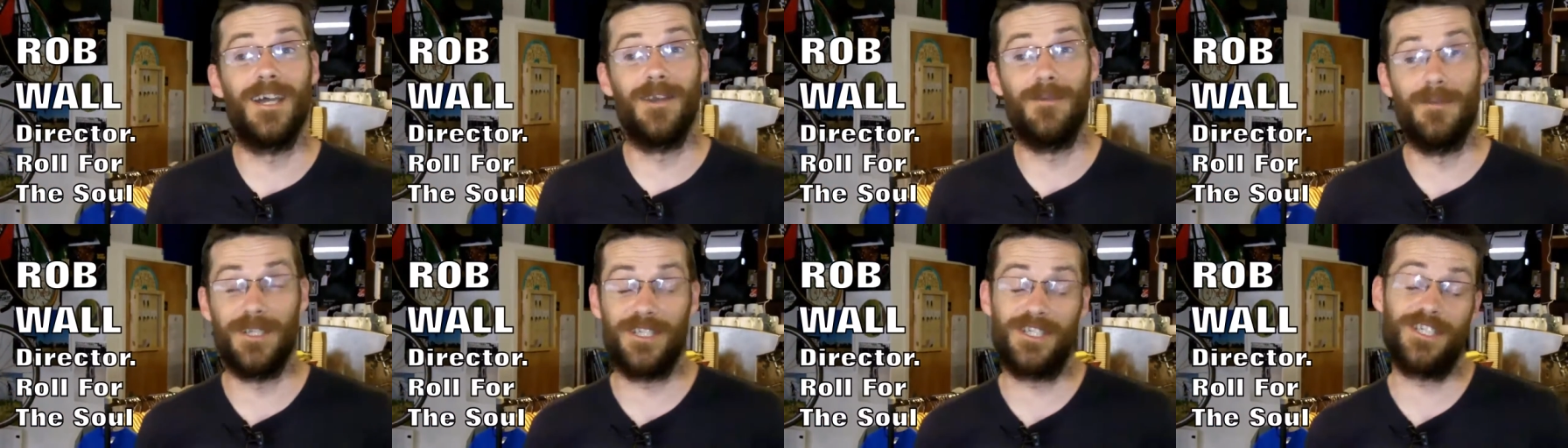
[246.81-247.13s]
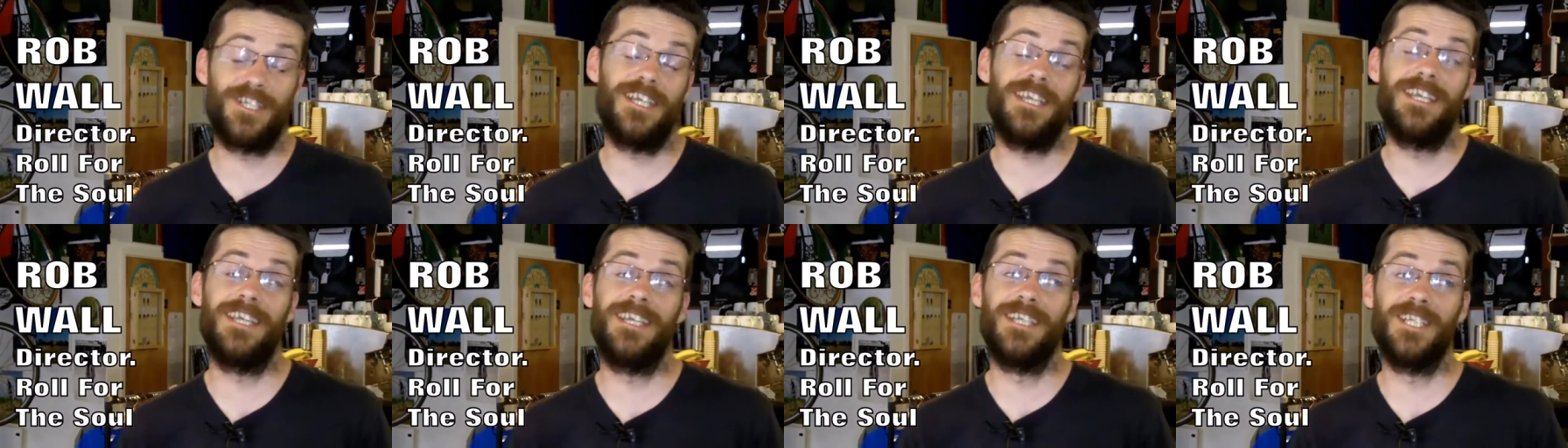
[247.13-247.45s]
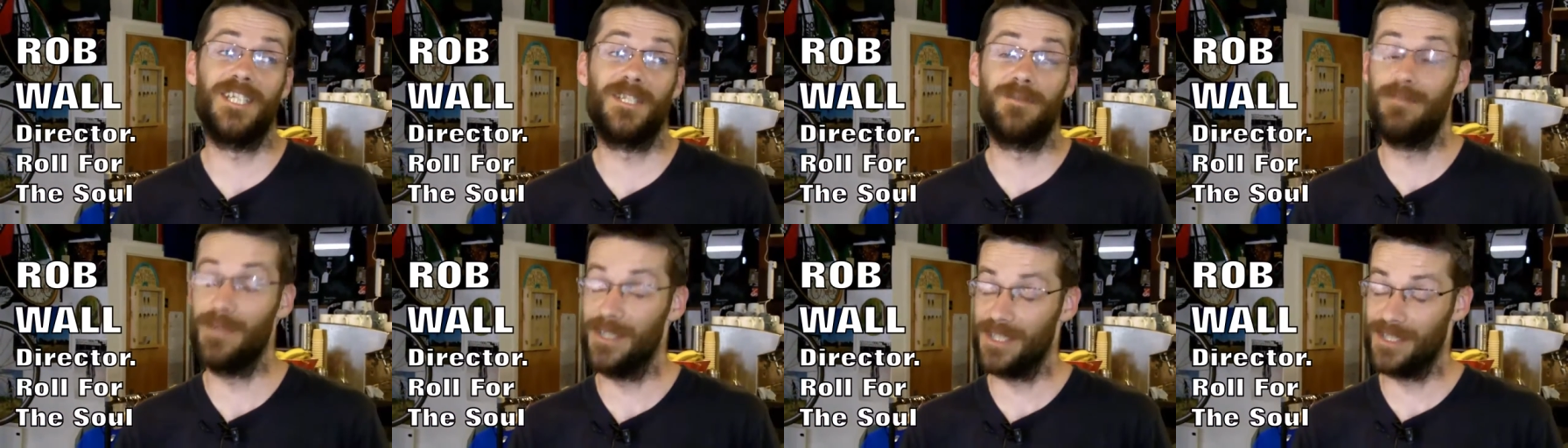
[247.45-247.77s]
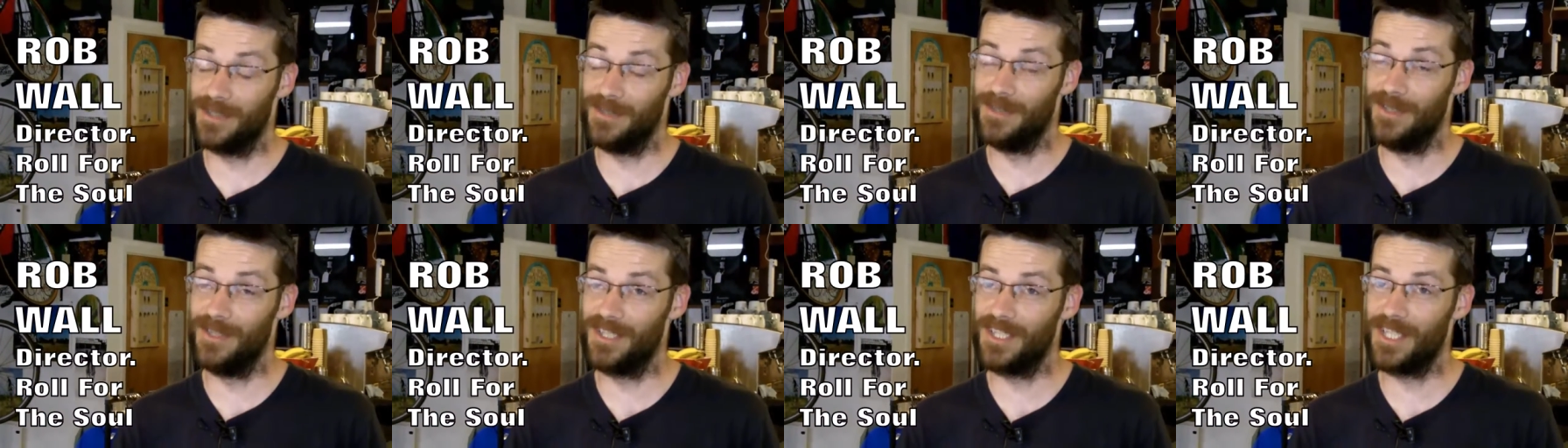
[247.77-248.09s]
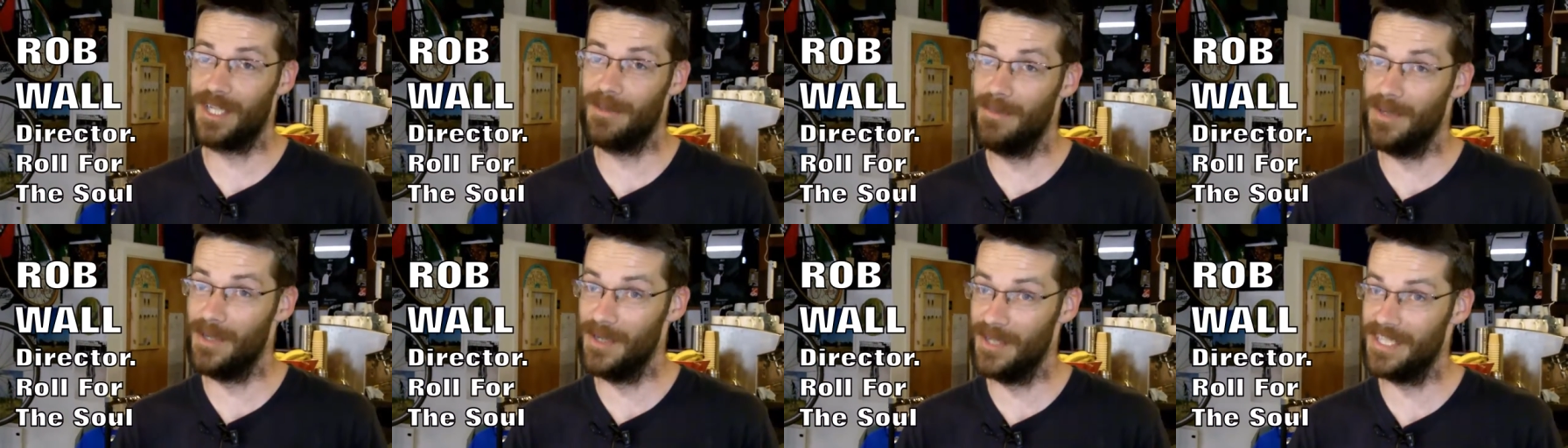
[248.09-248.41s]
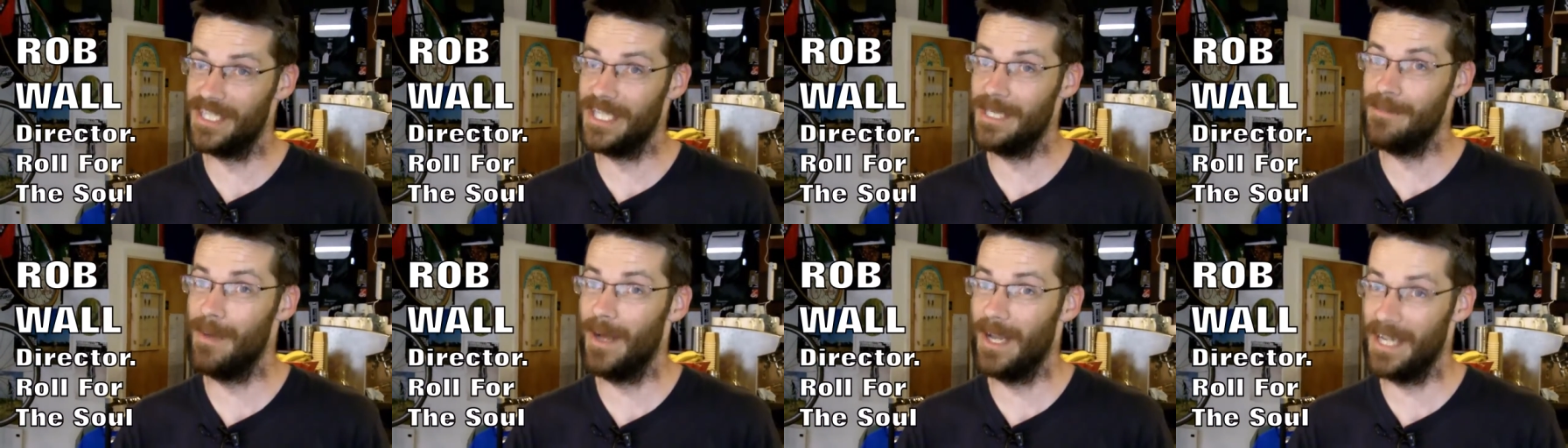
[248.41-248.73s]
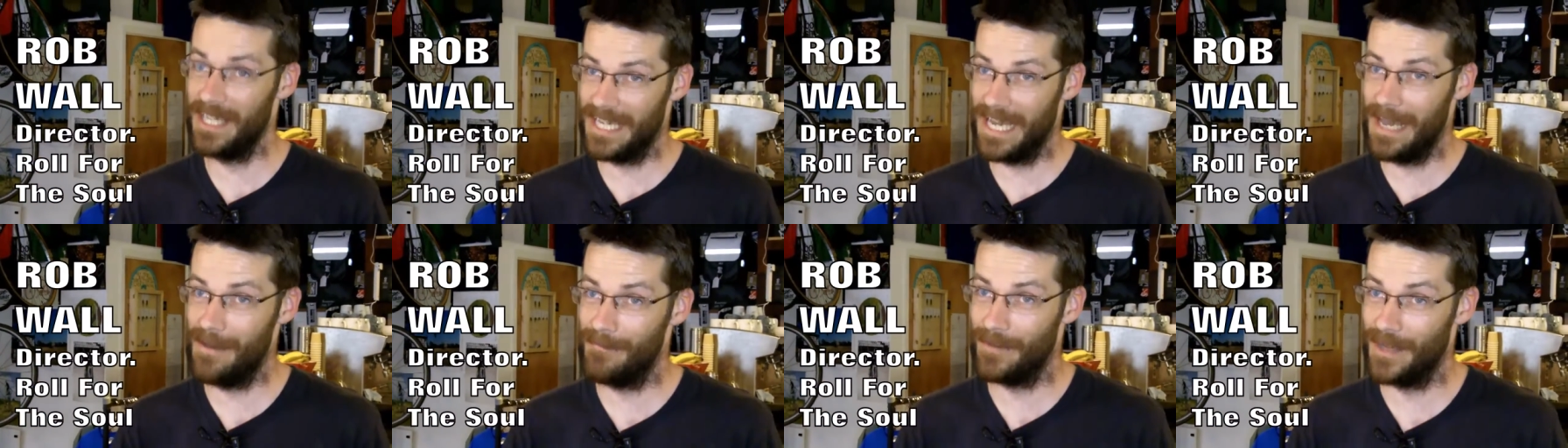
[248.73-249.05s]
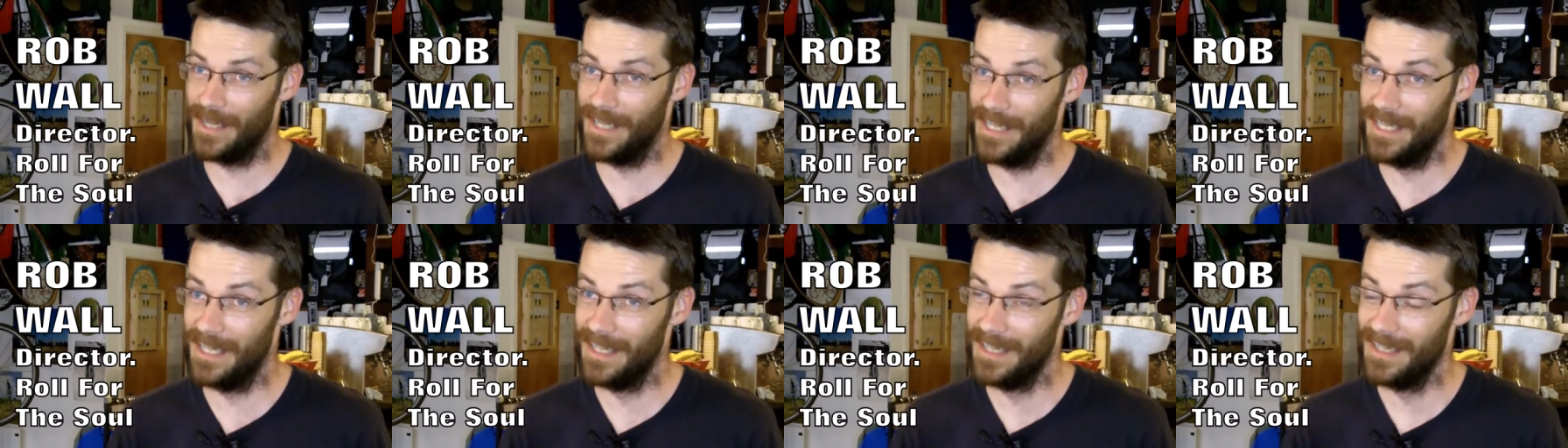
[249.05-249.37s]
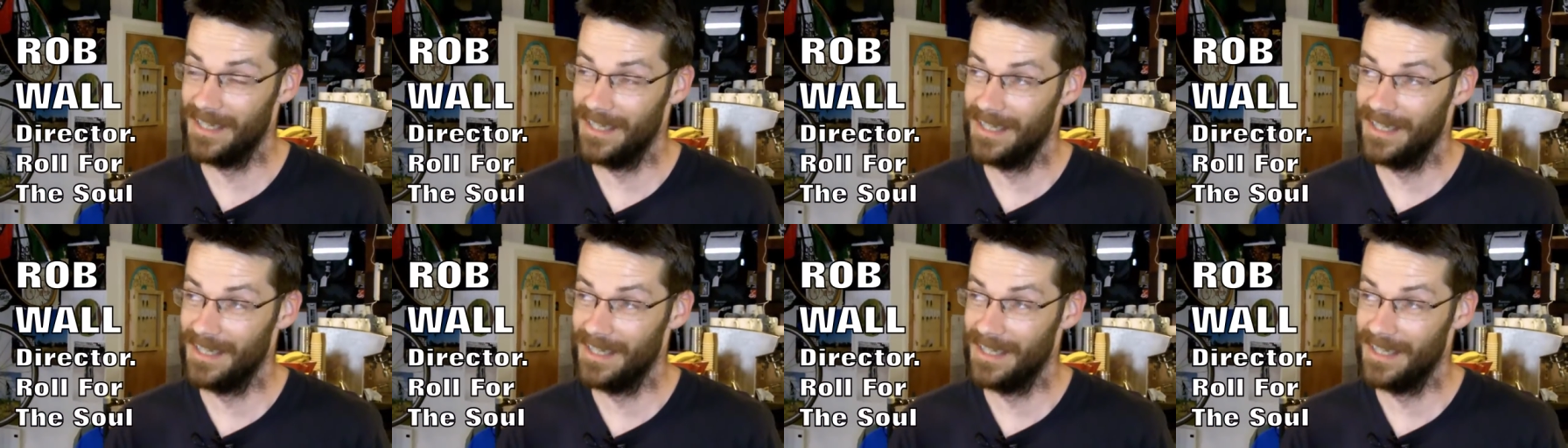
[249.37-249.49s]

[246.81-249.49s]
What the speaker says: which is Bristol's community bike cafe.